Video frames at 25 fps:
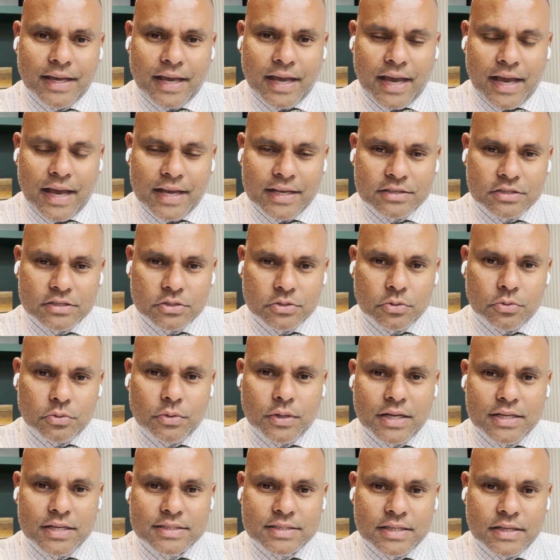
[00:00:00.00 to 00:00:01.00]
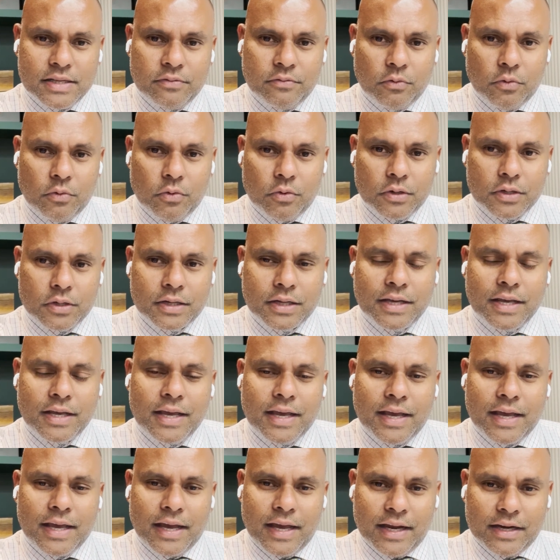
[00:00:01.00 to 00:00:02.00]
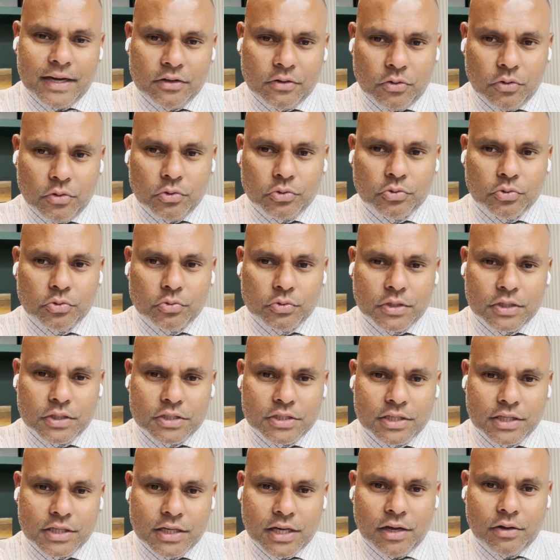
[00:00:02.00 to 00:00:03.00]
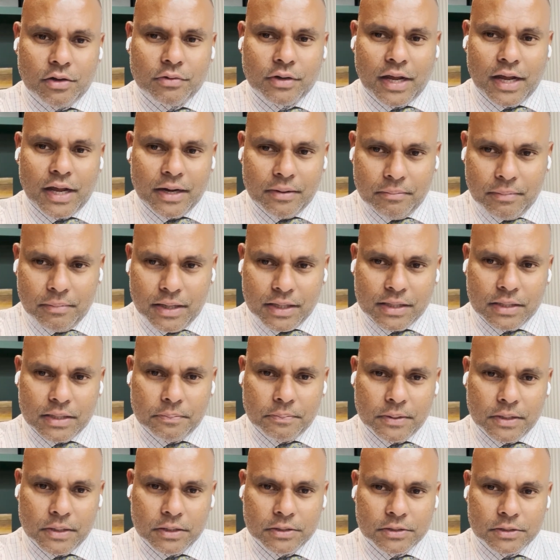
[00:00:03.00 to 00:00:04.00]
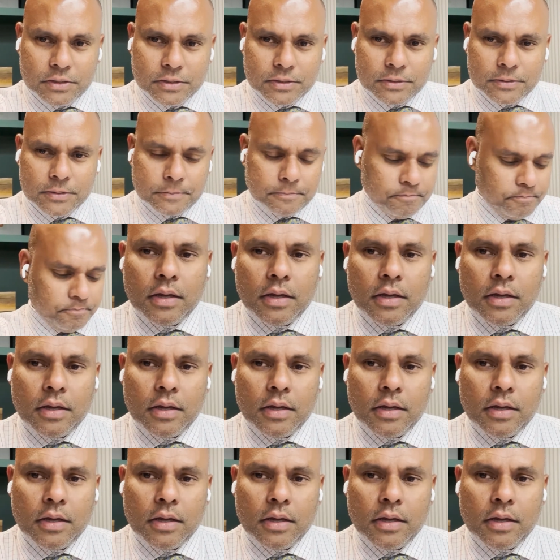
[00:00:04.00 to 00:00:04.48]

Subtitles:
as soon as they want and go through the checkout and make the purchase.